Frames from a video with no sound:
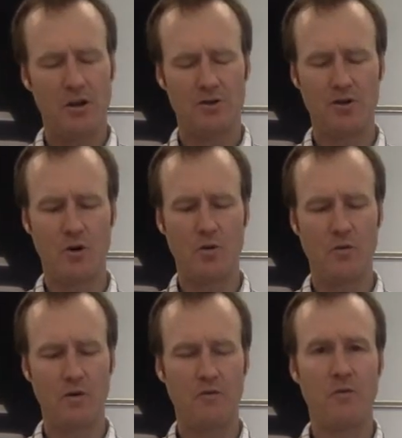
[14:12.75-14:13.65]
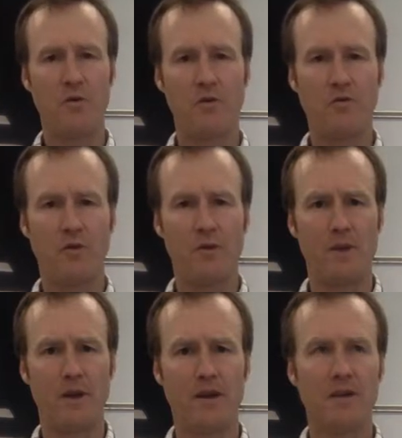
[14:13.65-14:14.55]
So for a
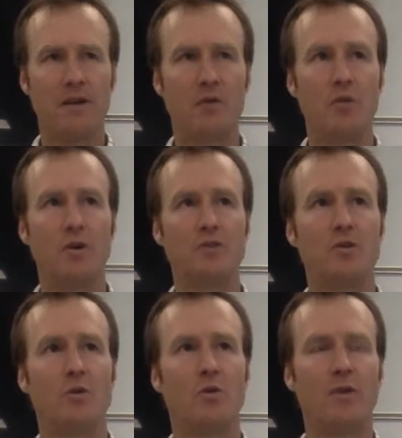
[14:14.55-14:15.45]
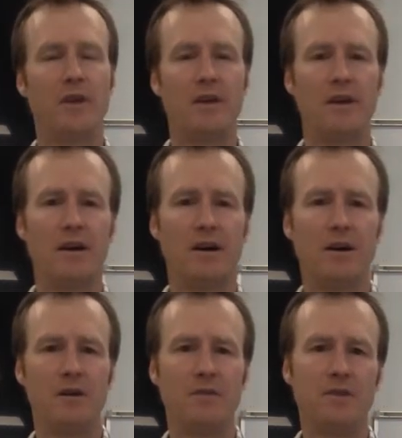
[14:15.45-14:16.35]
formula, we're told
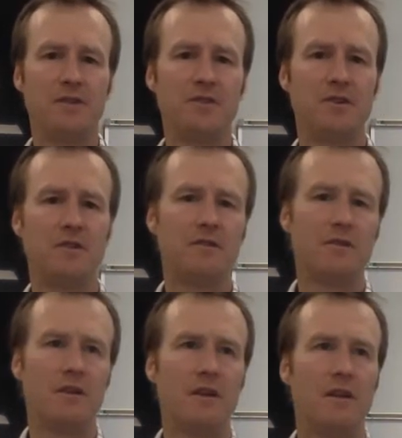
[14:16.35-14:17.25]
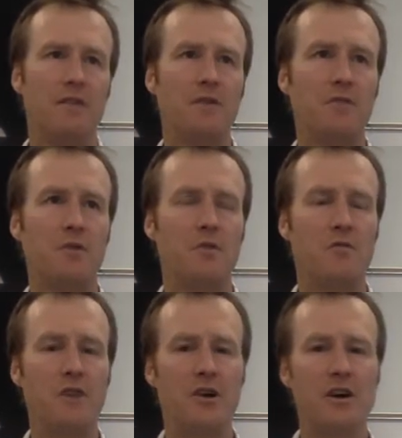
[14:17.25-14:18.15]
these are different
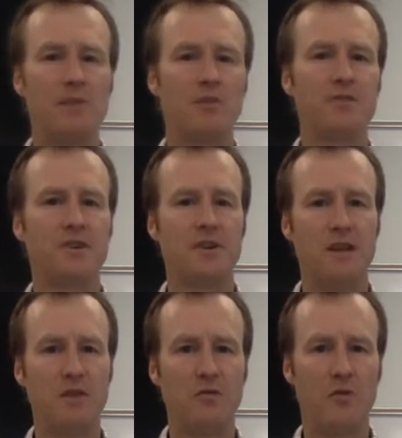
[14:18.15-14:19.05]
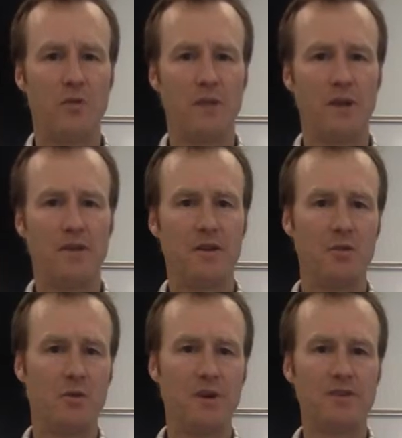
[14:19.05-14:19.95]
variables that are in the formula that
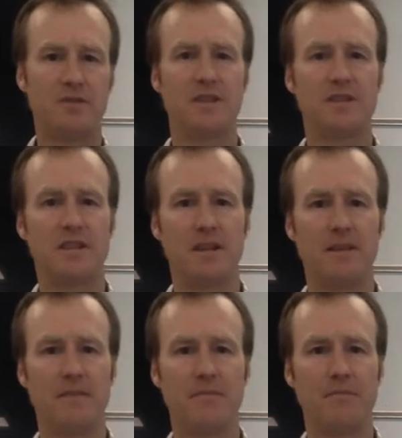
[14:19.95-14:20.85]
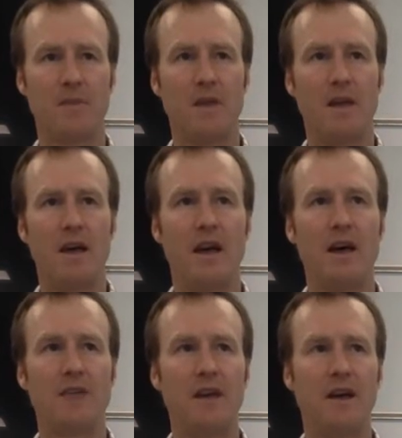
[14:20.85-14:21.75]
we're interested in.
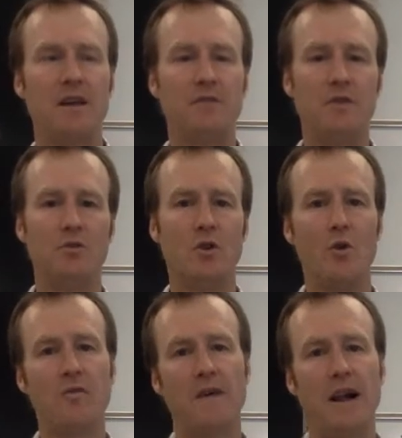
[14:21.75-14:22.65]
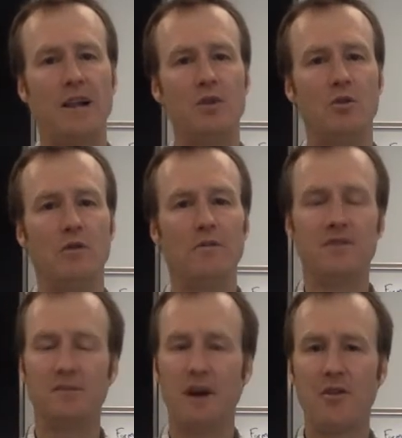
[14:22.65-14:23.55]
And that if you know the value of
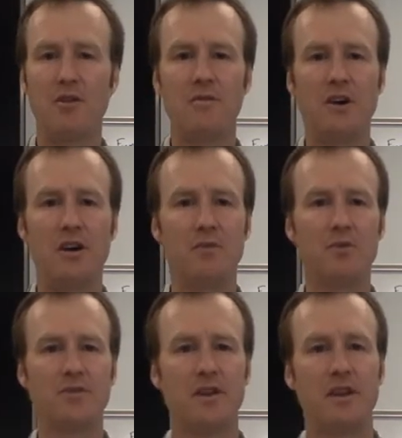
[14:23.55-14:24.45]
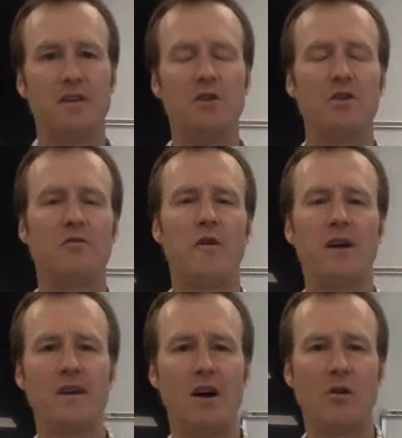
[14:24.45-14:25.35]
some other variables, you can
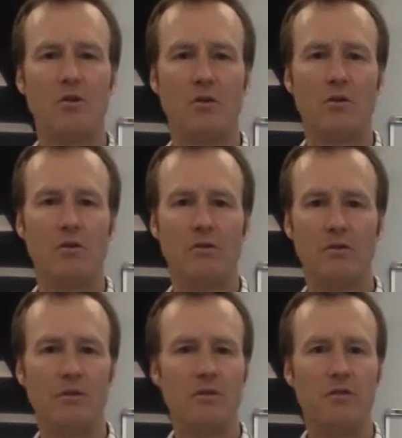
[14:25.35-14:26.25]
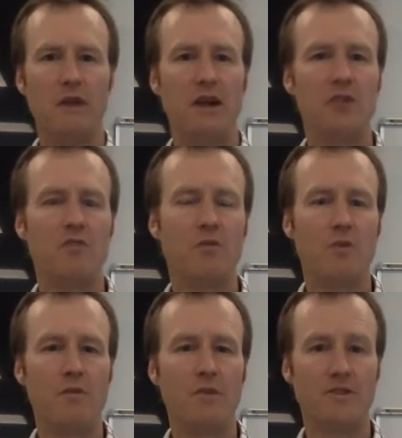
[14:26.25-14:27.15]
find out the value for
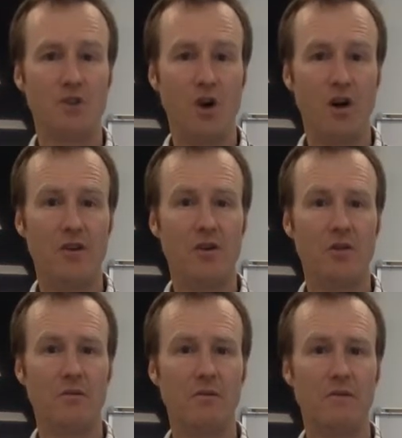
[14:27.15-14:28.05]
one that's not known.